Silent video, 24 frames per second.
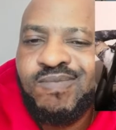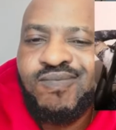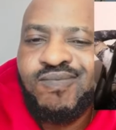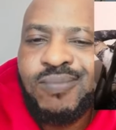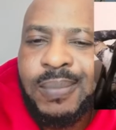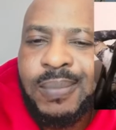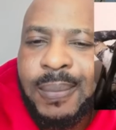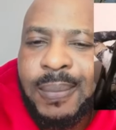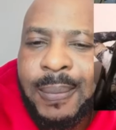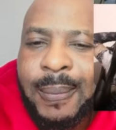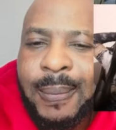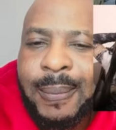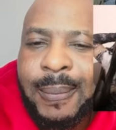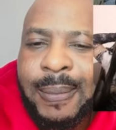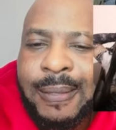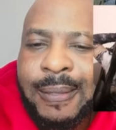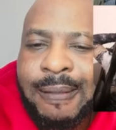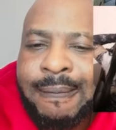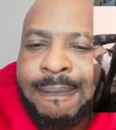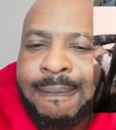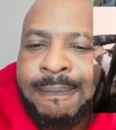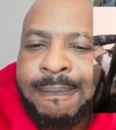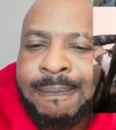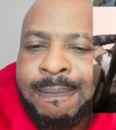My mama
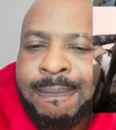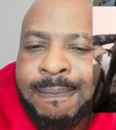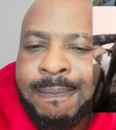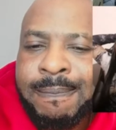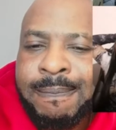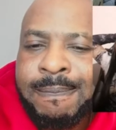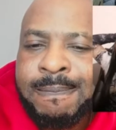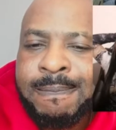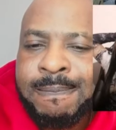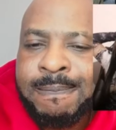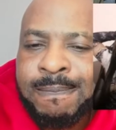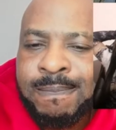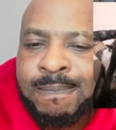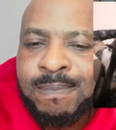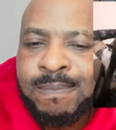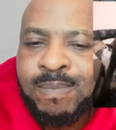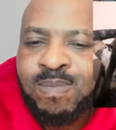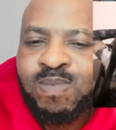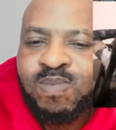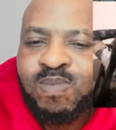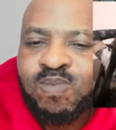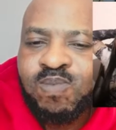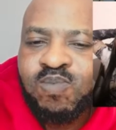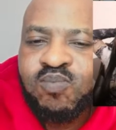very gentle, very
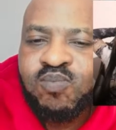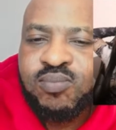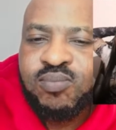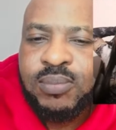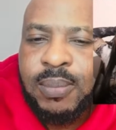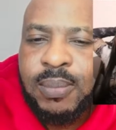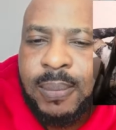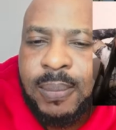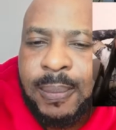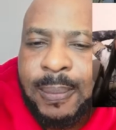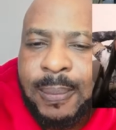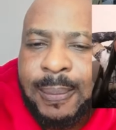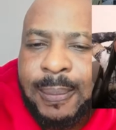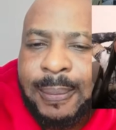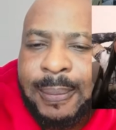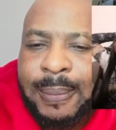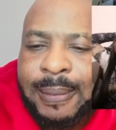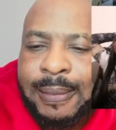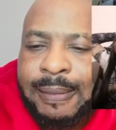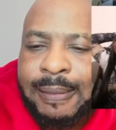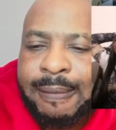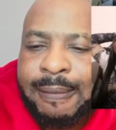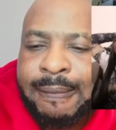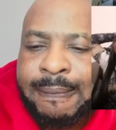like this.
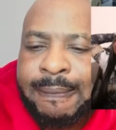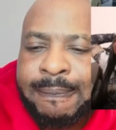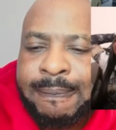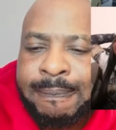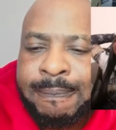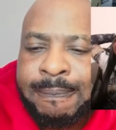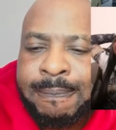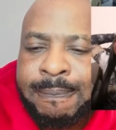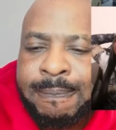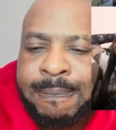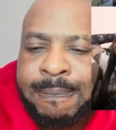We.